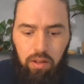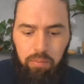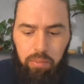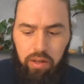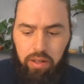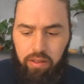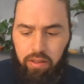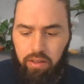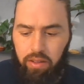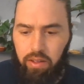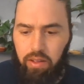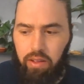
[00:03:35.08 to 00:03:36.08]
But
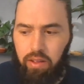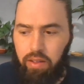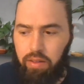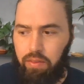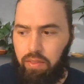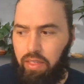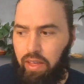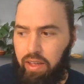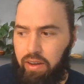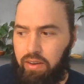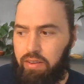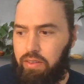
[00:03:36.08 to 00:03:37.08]

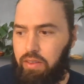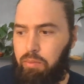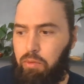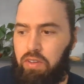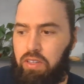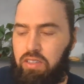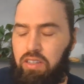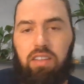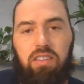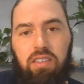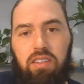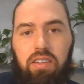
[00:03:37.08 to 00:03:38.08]
then the movie
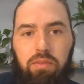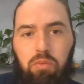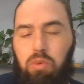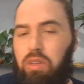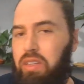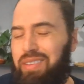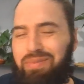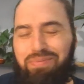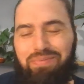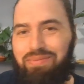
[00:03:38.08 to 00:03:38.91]
doesn't really